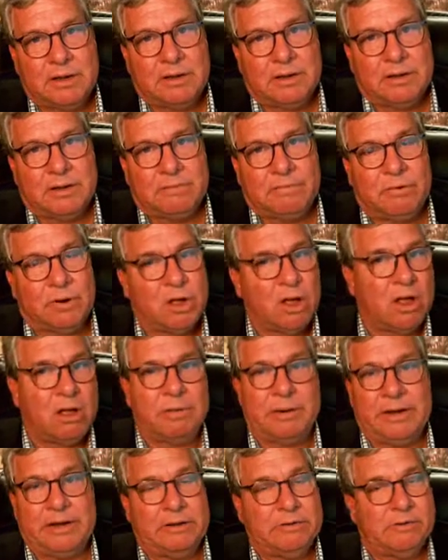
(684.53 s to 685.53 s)
If you recall,
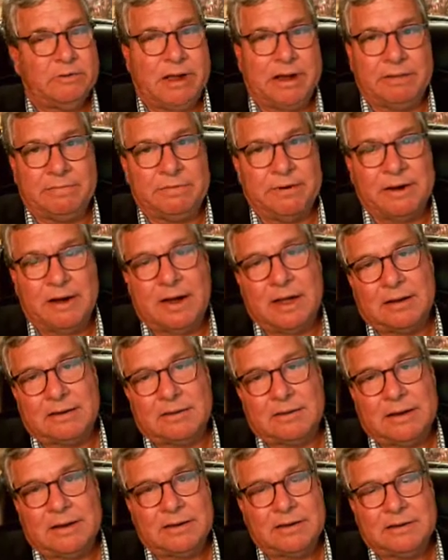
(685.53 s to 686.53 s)
we didn't try to figure
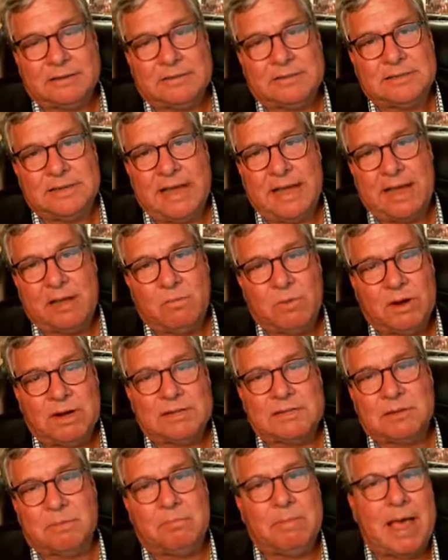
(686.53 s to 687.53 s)
out, I didn't say what
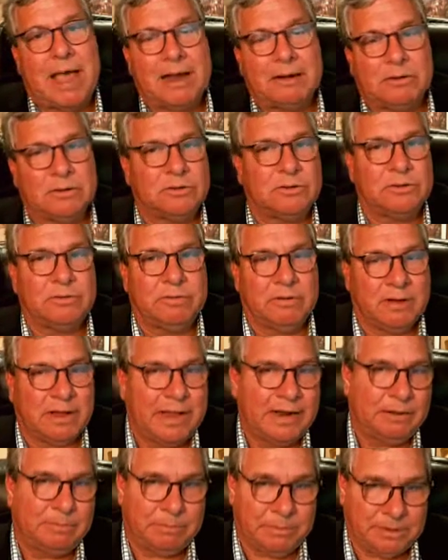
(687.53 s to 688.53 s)
is the magnitude of the
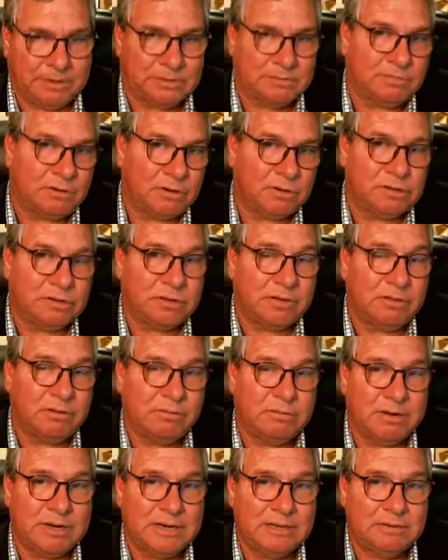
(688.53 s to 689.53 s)
line impedance function. And the
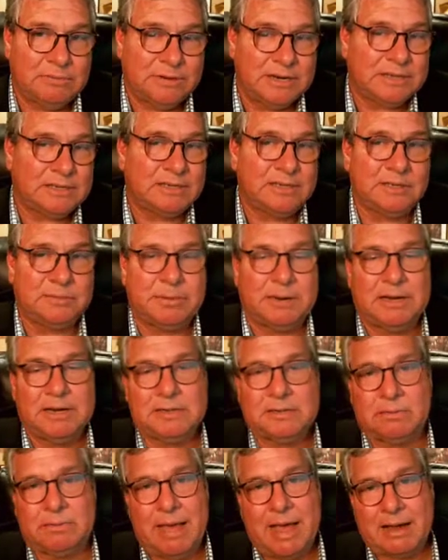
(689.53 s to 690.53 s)
reason is
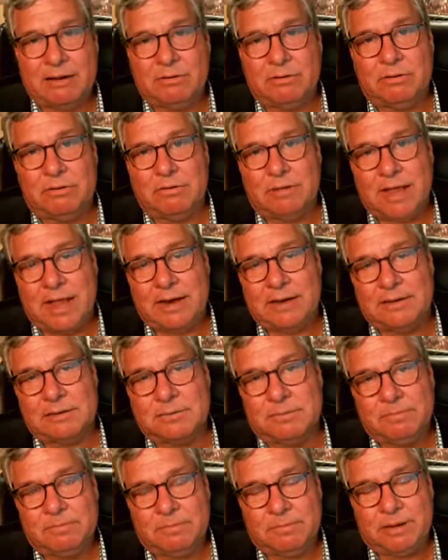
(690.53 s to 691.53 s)
because the magnitude of the line
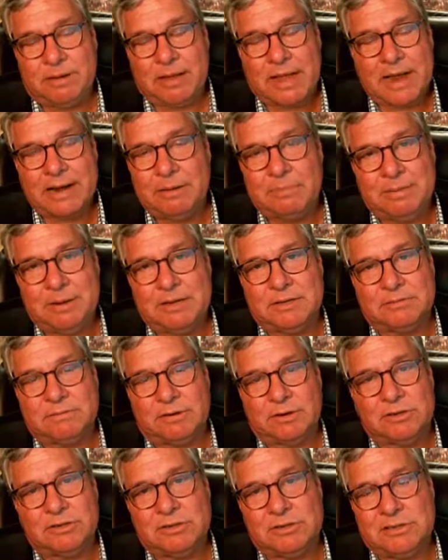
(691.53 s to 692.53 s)
impedance
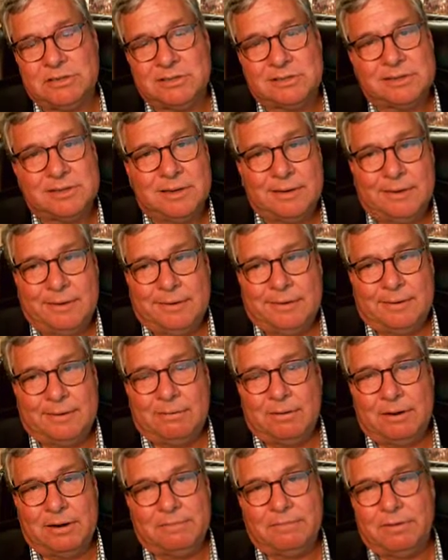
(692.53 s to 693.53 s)
function is
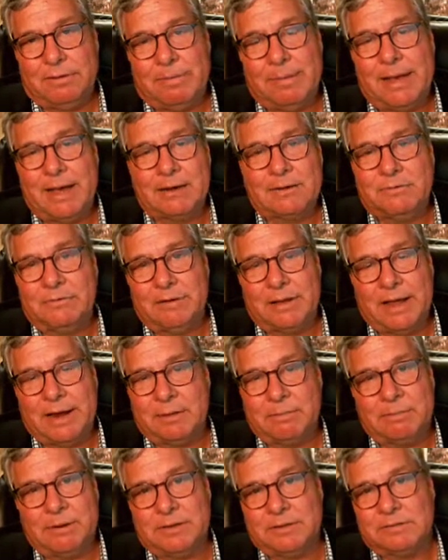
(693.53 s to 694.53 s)
whatever the magnitude of the
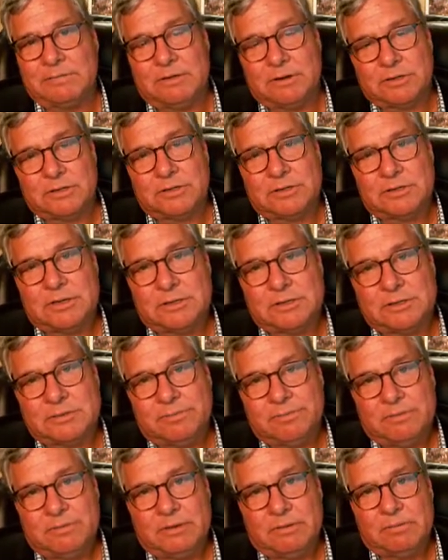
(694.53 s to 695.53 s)
line impedance function is.
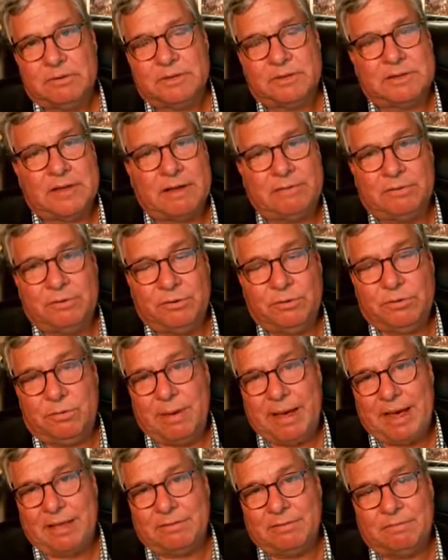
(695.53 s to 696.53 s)
We just have to do the
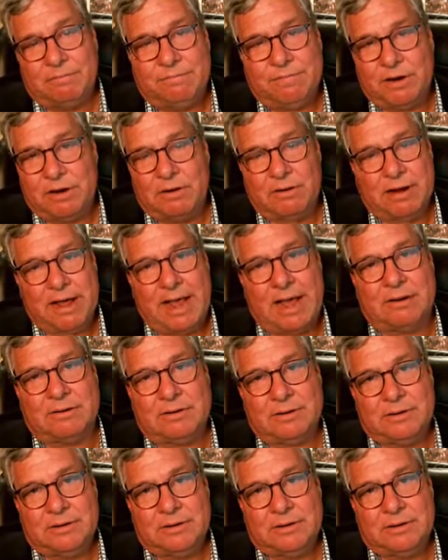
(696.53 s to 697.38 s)
math and figure it out.